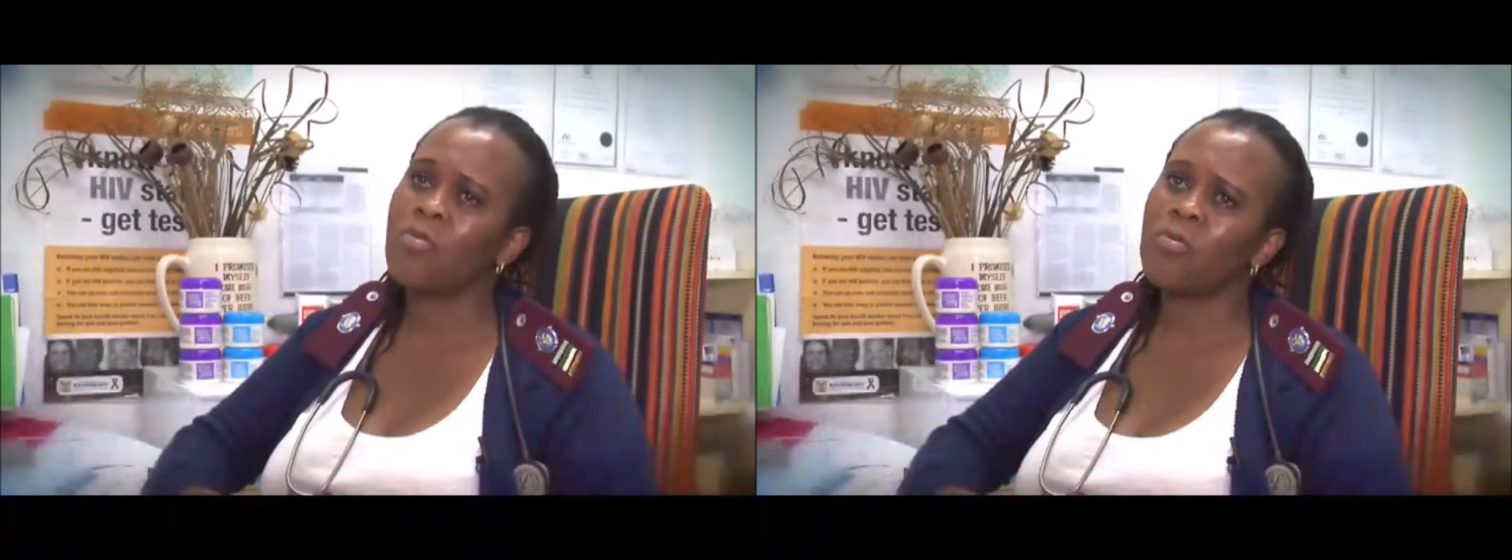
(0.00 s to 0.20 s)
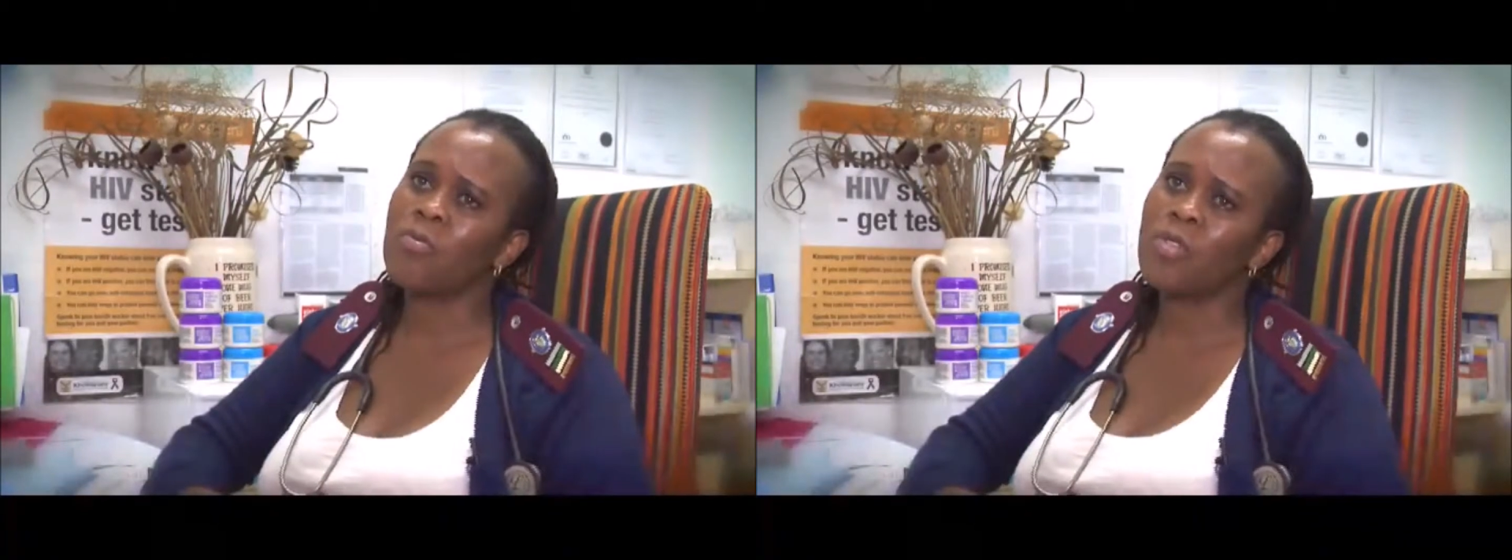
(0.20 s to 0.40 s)

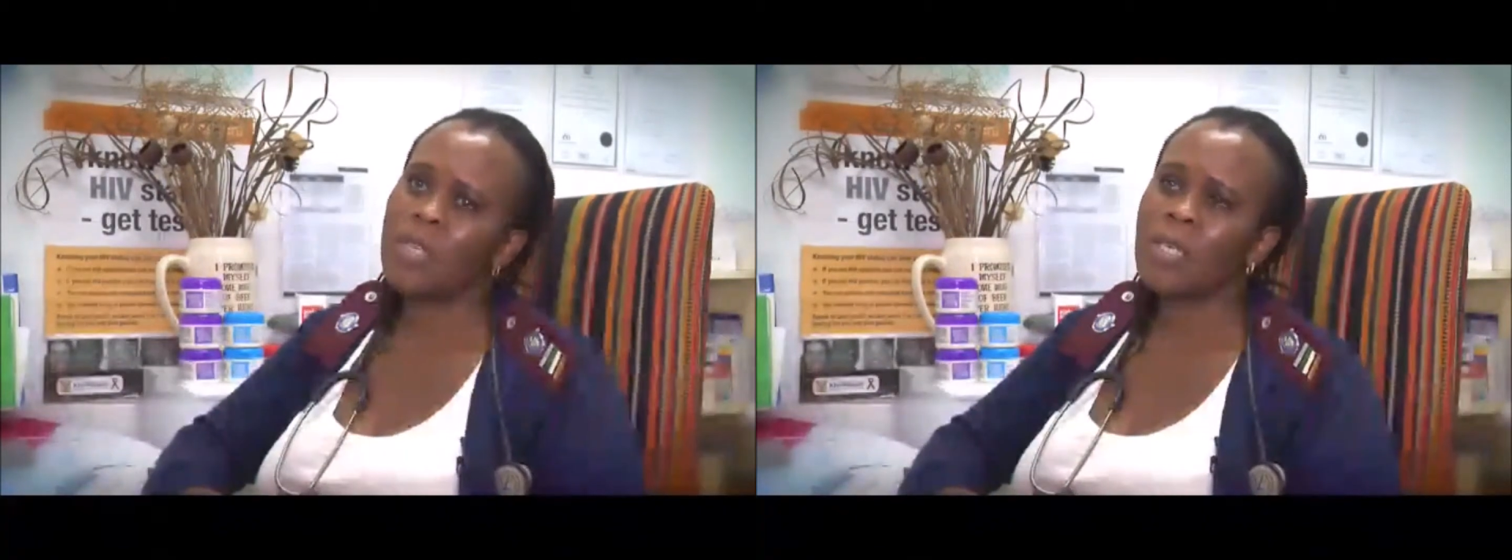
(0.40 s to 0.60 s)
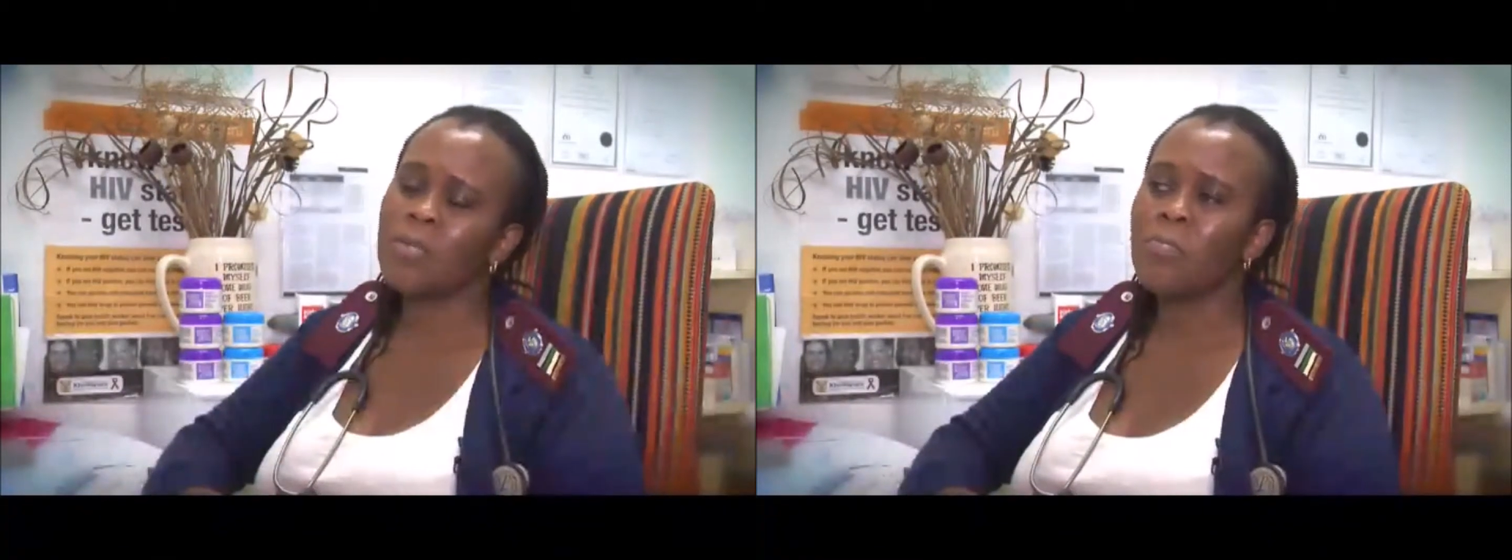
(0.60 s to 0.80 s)
to
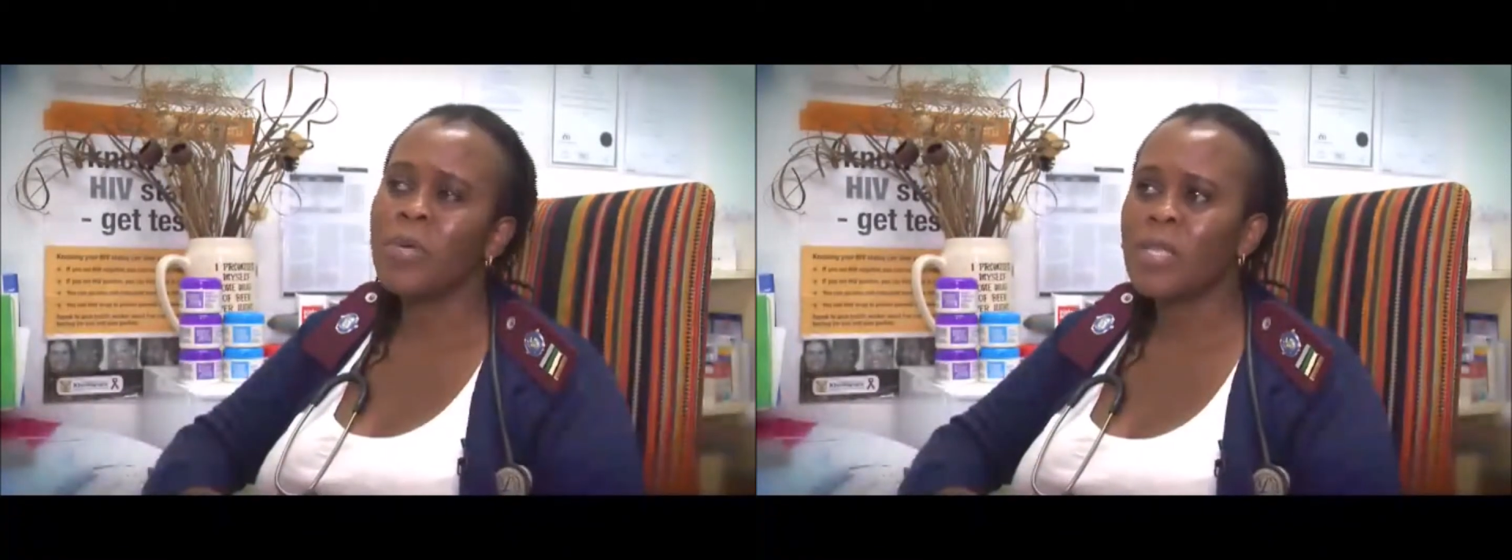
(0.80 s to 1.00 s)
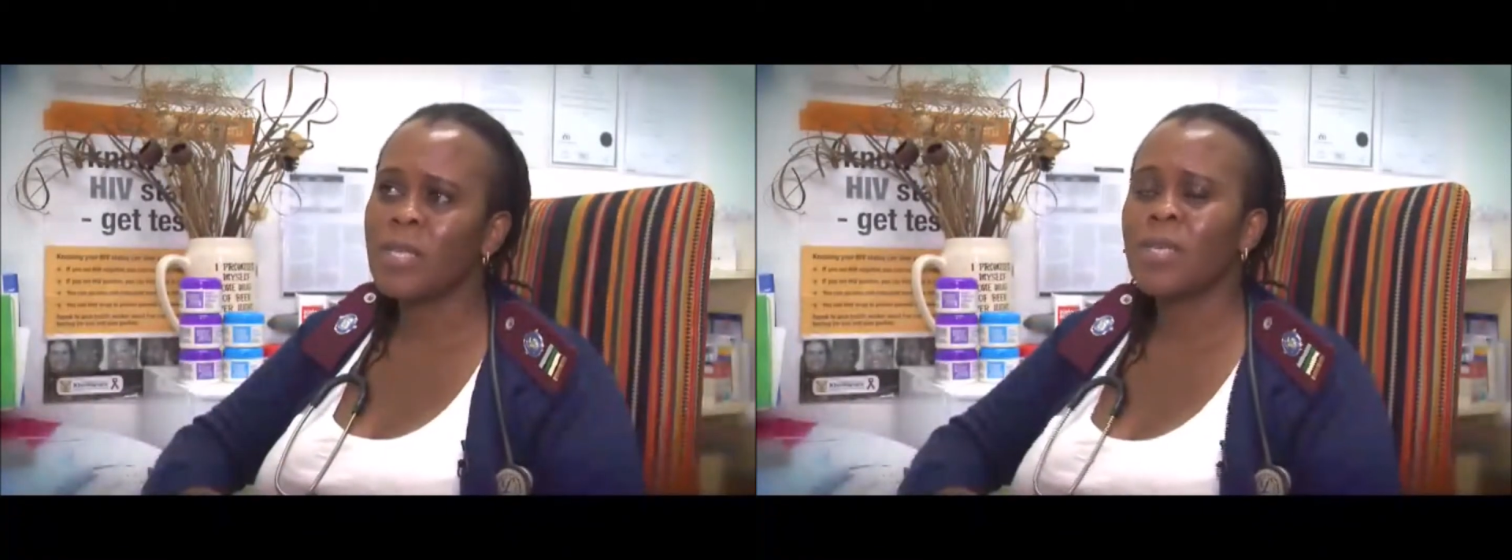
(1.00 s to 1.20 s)
just
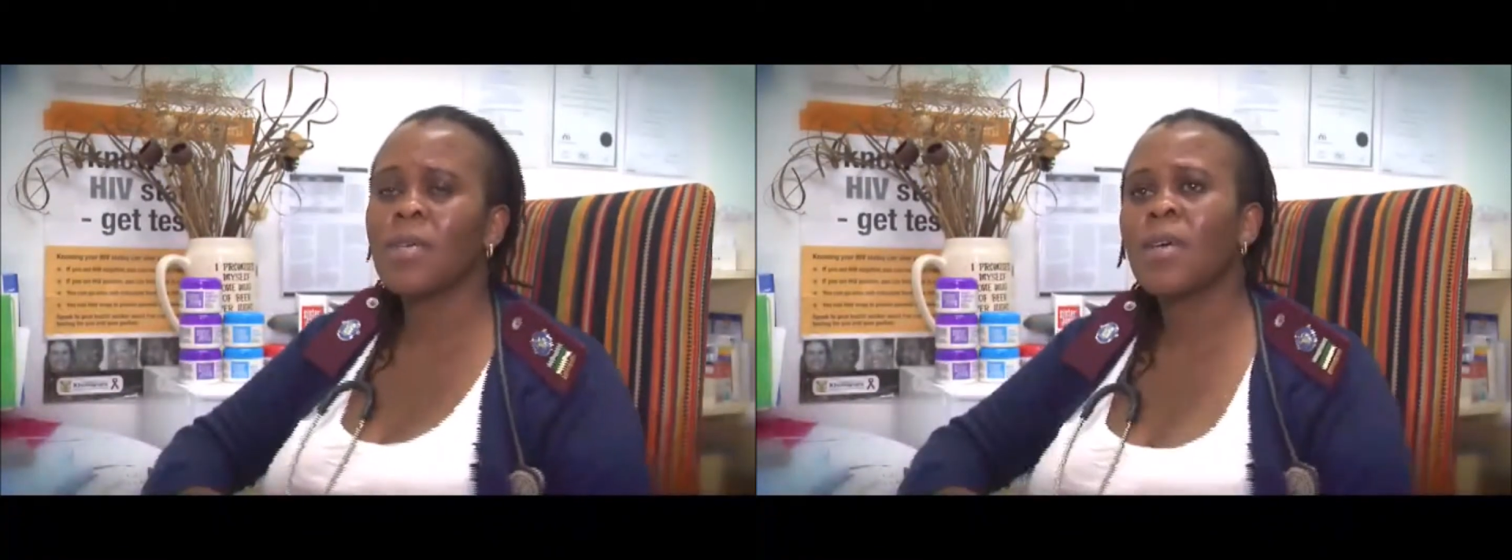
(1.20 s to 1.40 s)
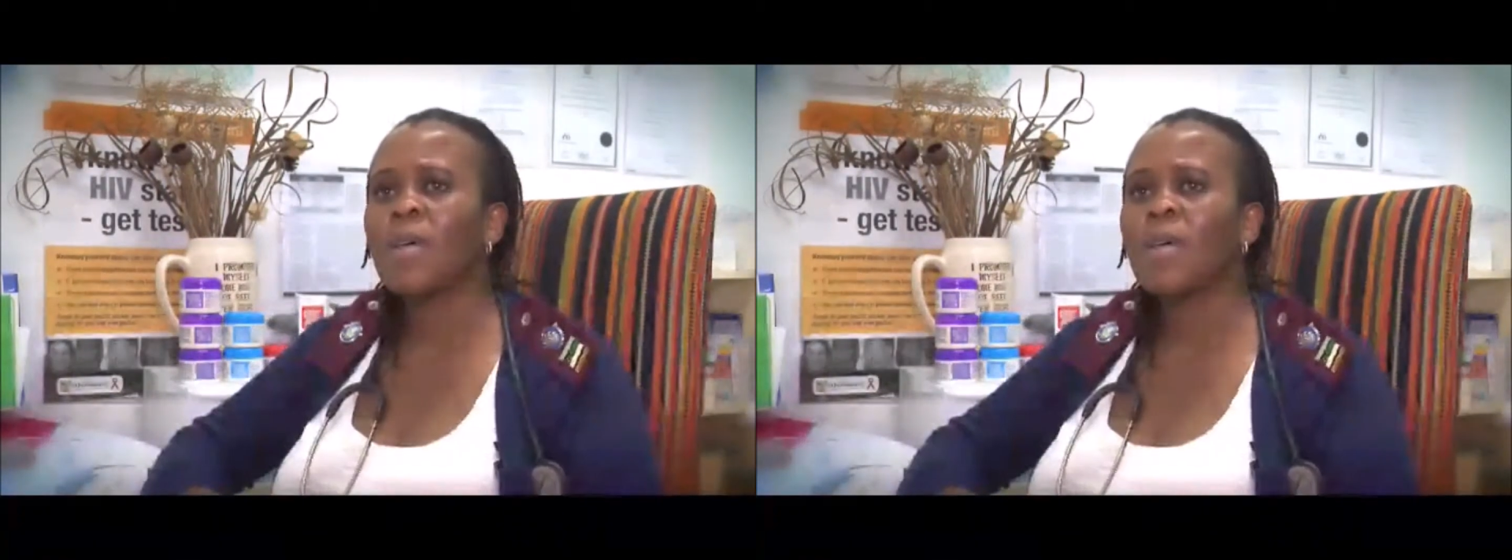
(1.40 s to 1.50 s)
meet